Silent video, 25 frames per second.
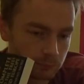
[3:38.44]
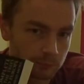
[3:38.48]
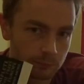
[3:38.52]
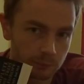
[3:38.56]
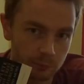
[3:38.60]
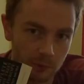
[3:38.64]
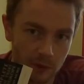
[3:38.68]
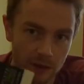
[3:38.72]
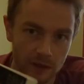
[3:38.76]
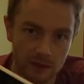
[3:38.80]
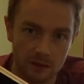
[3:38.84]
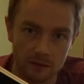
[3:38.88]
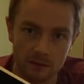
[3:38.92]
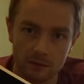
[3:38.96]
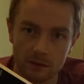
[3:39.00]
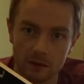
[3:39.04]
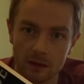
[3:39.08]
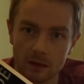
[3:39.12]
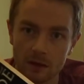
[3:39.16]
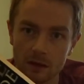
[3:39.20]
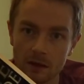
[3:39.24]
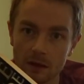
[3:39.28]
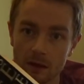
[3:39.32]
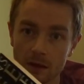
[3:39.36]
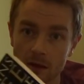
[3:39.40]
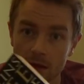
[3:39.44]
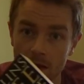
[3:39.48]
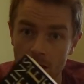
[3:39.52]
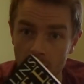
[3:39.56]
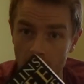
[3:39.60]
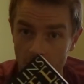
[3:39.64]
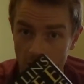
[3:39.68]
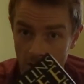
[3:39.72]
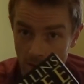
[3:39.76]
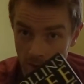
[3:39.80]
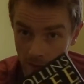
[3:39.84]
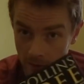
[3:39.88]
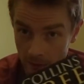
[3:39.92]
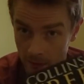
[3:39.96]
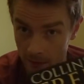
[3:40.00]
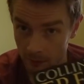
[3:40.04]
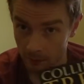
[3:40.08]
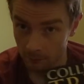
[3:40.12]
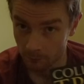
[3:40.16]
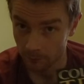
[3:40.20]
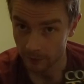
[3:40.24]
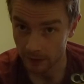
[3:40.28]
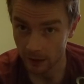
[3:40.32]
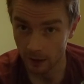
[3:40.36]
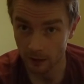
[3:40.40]
bring
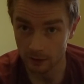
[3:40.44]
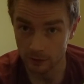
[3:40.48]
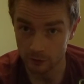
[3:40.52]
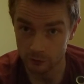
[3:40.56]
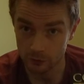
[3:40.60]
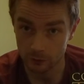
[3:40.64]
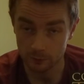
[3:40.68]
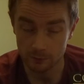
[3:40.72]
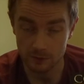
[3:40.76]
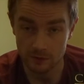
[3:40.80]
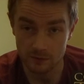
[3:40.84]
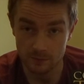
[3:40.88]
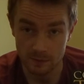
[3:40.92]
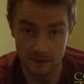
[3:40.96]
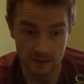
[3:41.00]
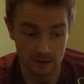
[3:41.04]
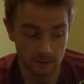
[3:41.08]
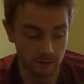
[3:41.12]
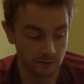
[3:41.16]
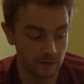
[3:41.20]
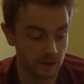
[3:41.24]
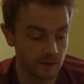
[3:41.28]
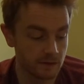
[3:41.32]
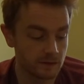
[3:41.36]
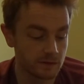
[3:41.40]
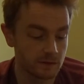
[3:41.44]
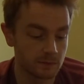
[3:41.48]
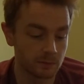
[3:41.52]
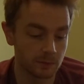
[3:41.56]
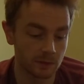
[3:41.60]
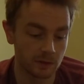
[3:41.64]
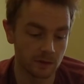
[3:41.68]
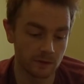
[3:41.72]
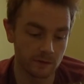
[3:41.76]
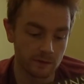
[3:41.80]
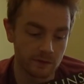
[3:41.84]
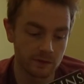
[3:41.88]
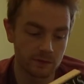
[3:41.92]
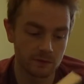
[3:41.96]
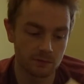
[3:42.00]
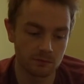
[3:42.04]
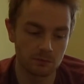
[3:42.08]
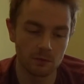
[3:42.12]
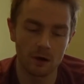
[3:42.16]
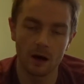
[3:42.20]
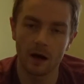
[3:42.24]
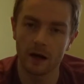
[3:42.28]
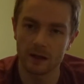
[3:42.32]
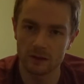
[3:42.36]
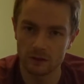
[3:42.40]
my knowledge up to speed on this because
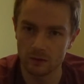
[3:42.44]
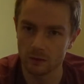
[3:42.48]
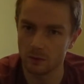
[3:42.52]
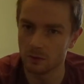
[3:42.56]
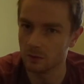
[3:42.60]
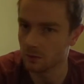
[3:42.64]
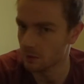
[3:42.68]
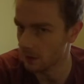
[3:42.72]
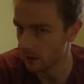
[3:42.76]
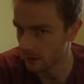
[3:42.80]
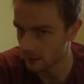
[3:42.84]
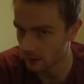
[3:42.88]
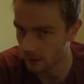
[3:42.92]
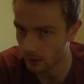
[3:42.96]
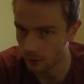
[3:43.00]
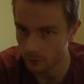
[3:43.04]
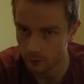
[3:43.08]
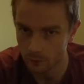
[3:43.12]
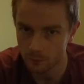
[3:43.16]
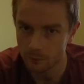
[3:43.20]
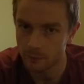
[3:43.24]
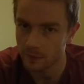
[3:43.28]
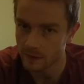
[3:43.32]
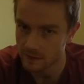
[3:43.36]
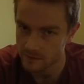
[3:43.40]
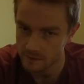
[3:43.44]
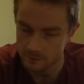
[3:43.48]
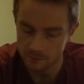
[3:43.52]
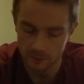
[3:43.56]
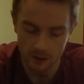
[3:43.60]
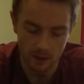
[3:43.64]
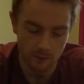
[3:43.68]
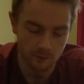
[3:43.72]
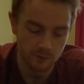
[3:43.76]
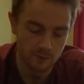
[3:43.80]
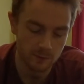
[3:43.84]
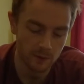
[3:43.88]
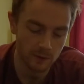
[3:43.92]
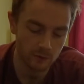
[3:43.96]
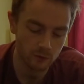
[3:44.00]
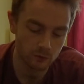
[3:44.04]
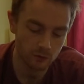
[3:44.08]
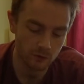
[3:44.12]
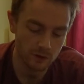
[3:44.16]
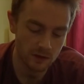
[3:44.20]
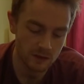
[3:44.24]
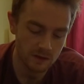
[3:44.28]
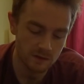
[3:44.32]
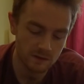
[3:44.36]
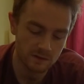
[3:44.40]
I do, I know bits and bobs about
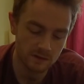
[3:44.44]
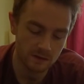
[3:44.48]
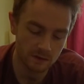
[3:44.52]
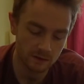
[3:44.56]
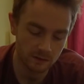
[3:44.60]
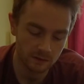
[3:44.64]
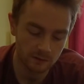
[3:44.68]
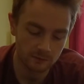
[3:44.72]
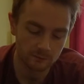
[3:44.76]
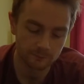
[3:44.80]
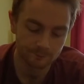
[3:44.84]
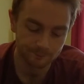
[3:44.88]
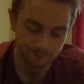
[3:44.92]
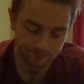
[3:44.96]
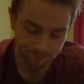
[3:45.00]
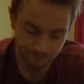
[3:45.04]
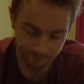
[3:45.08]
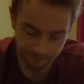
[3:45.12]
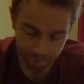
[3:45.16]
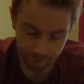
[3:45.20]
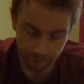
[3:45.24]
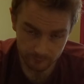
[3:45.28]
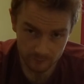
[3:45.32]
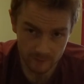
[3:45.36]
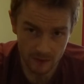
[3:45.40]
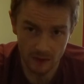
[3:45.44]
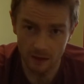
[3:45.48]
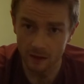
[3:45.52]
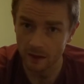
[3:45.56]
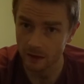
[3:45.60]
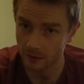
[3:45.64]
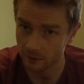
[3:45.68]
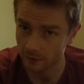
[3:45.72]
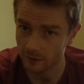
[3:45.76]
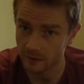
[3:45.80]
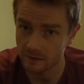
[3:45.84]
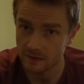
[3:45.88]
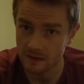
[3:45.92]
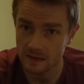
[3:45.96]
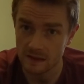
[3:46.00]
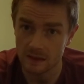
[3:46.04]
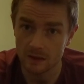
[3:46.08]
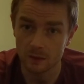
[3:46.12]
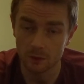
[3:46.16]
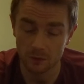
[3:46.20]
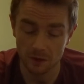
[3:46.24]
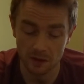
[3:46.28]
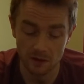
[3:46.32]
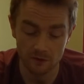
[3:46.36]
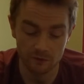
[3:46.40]
trees and I can ID
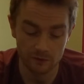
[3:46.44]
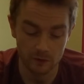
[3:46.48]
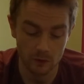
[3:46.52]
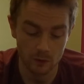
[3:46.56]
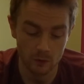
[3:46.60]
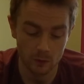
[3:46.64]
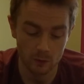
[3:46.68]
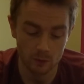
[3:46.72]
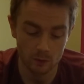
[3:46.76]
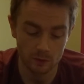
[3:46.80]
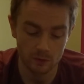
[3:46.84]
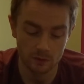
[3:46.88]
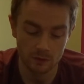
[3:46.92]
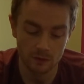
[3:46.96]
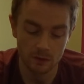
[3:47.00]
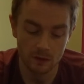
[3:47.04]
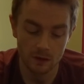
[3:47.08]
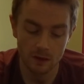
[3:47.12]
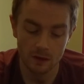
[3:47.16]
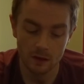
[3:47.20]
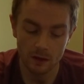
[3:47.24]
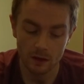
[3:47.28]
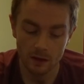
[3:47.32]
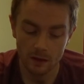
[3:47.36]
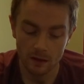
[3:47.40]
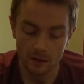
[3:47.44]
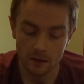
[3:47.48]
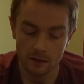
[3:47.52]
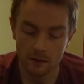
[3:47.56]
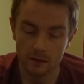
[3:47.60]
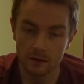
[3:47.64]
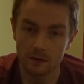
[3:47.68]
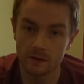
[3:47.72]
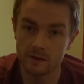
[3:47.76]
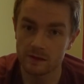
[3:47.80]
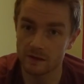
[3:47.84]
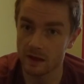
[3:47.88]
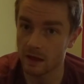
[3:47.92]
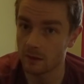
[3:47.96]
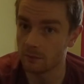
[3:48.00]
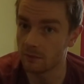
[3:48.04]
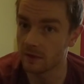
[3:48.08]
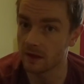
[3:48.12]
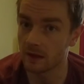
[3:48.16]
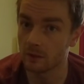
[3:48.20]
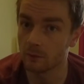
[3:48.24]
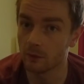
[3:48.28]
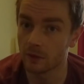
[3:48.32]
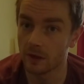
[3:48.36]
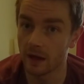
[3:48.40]
quite a few and same
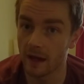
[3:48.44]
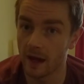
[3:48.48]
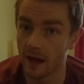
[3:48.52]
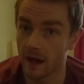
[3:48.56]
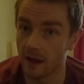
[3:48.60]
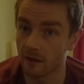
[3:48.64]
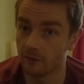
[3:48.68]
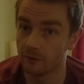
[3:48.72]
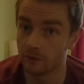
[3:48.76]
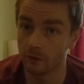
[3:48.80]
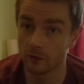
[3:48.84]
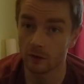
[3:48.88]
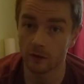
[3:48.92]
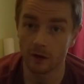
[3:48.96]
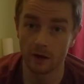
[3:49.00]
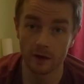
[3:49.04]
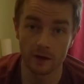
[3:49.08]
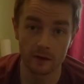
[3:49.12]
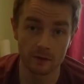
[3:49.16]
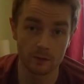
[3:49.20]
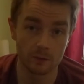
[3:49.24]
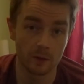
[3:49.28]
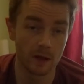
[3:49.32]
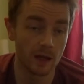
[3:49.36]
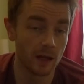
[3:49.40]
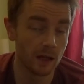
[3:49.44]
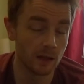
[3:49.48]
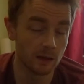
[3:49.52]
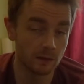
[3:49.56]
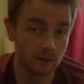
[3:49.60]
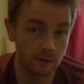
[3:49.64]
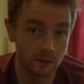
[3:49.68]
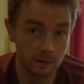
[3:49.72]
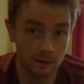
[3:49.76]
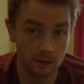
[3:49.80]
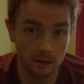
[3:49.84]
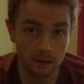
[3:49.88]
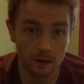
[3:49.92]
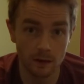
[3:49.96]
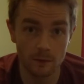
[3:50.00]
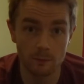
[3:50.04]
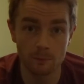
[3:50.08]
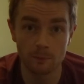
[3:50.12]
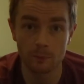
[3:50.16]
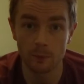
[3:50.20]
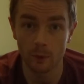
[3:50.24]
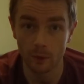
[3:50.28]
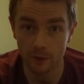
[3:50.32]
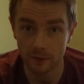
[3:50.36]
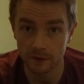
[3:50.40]
thing with uh, fungi as well
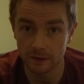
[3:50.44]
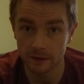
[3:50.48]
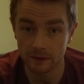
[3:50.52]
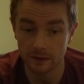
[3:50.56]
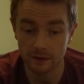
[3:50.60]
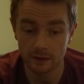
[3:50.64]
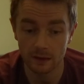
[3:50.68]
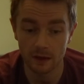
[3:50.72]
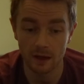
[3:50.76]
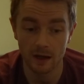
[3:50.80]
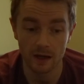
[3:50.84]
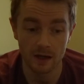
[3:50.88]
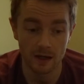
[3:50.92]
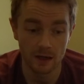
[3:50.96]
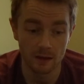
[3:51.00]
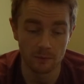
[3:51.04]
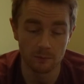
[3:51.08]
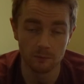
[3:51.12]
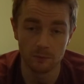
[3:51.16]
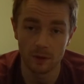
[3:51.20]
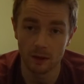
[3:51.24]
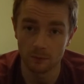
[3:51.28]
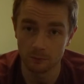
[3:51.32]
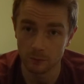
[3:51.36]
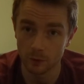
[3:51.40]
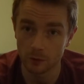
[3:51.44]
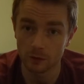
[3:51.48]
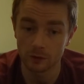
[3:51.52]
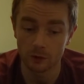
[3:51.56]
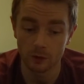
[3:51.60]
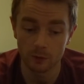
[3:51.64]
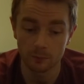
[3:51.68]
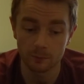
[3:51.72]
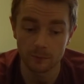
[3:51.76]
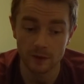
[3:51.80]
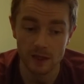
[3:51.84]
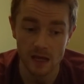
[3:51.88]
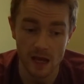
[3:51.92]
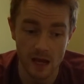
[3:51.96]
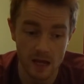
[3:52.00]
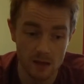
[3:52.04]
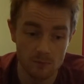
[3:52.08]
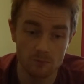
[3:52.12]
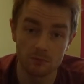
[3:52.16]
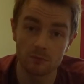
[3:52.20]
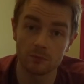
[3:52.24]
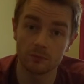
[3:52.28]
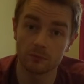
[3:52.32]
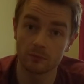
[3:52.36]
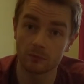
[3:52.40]
but um, I'm looking to up my game
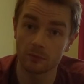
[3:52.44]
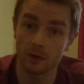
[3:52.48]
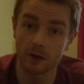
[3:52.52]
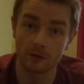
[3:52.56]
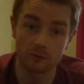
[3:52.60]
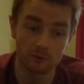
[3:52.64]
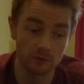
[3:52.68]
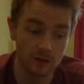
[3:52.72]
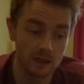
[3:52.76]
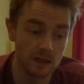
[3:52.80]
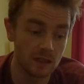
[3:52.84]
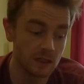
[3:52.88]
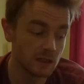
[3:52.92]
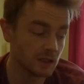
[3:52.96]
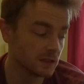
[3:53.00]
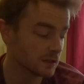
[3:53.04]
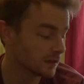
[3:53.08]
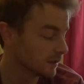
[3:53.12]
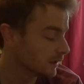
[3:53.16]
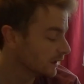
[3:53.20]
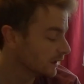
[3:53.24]
and really